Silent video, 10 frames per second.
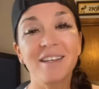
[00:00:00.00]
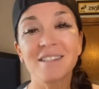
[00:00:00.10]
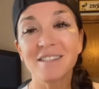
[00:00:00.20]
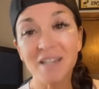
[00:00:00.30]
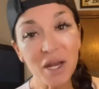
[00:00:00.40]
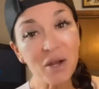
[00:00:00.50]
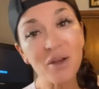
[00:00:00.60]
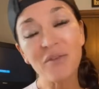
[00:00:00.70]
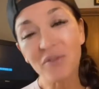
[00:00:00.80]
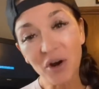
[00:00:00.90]
Stay
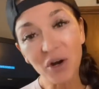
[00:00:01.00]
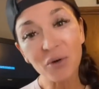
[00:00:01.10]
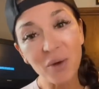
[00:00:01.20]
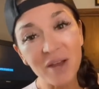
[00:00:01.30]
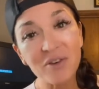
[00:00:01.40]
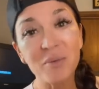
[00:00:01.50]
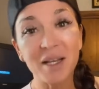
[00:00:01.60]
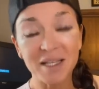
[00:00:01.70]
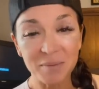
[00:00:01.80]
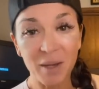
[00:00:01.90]
far away from it
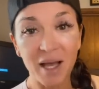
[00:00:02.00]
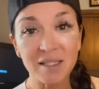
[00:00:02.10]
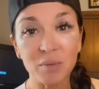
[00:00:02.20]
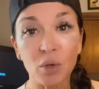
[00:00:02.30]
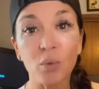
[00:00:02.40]
as possible.